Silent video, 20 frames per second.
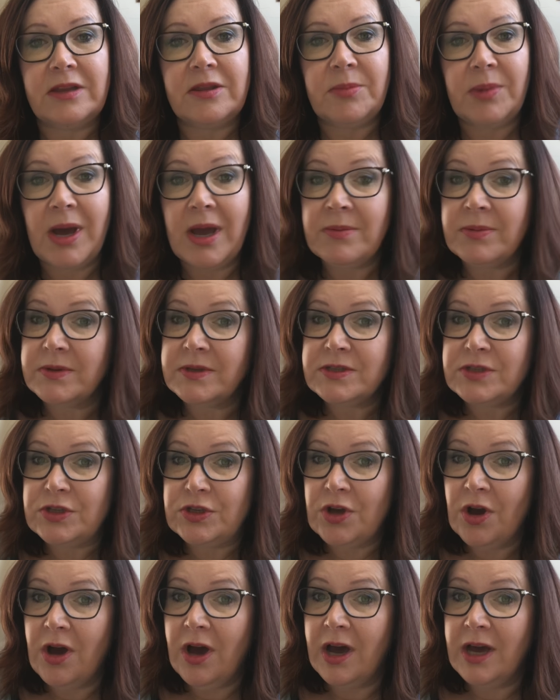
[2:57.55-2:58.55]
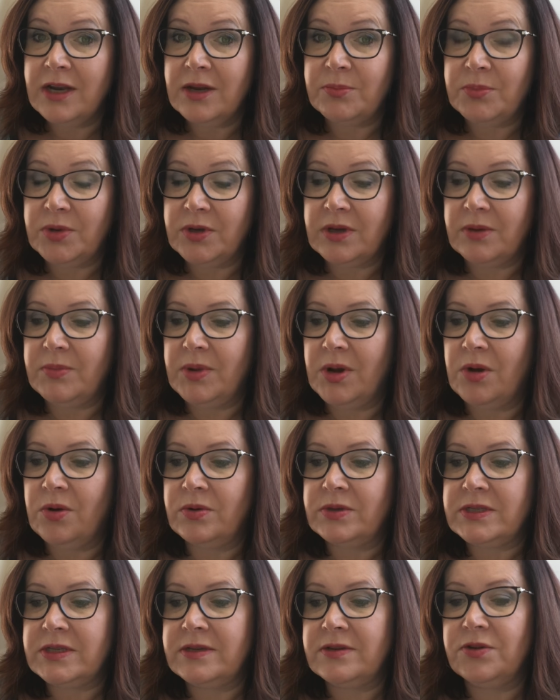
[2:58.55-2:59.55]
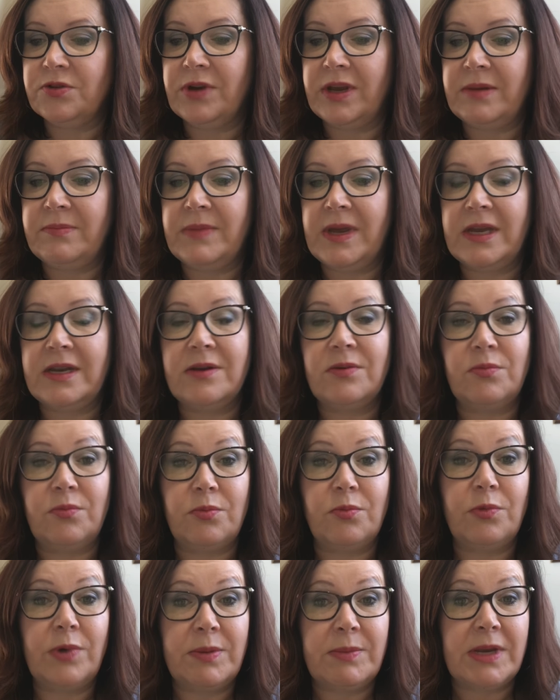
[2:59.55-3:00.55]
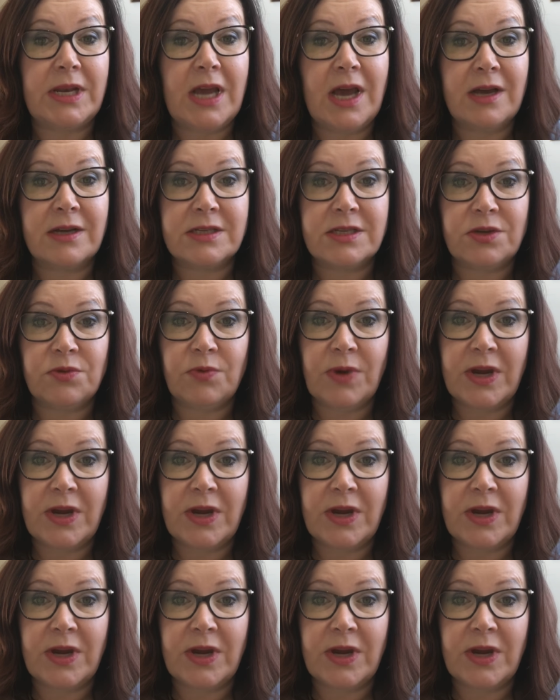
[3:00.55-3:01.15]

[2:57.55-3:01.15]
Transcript: the Bible is not a book about great men and women acting